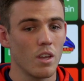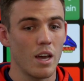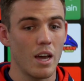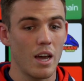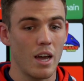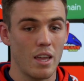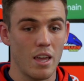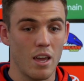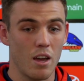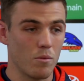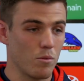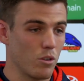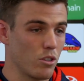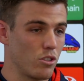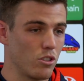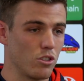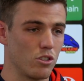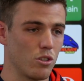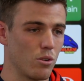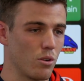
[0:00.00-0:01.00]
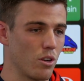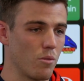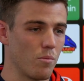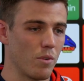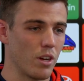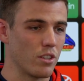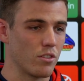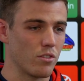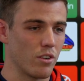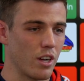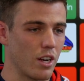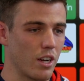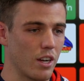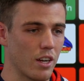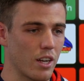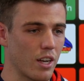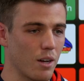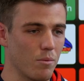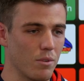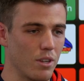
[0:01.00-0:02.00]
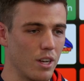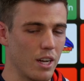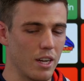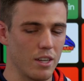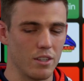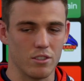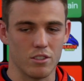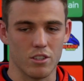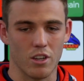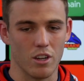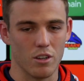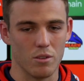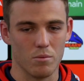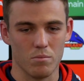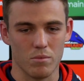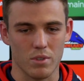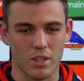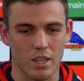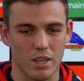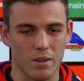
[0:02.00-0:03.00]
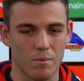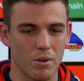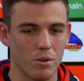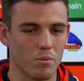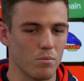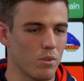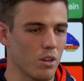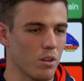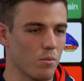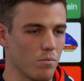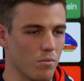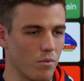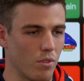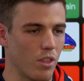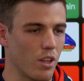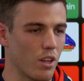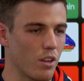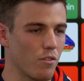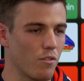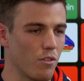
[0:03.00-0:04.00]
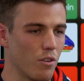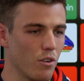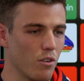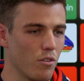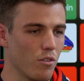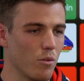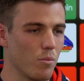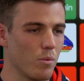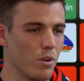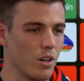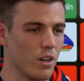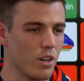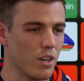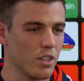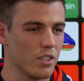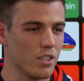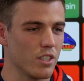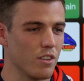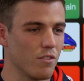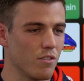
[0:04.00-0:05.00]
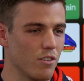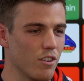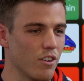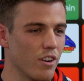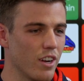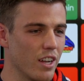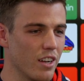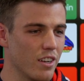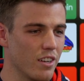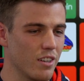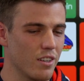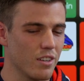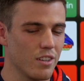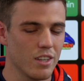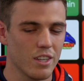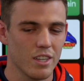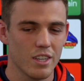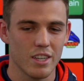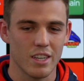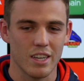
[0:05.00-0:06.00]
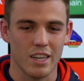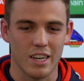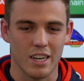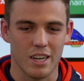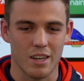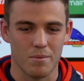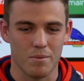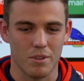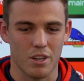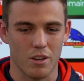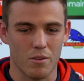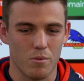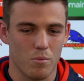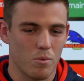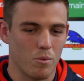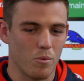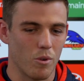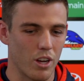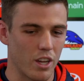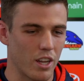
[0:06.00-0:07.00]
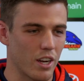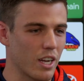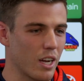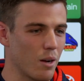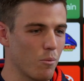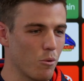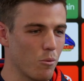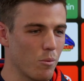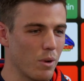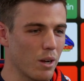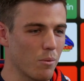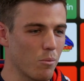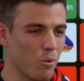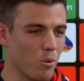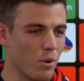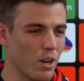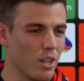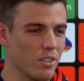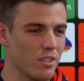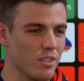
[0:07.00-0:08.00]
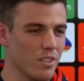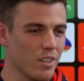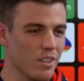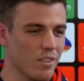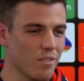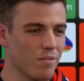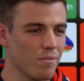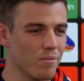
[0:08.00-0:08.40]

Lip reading: I'm not too sure. We've got main training in a couple of days, so I'm thinking a few of them are sniffing around, and we might get a couple back. We'll wait and see.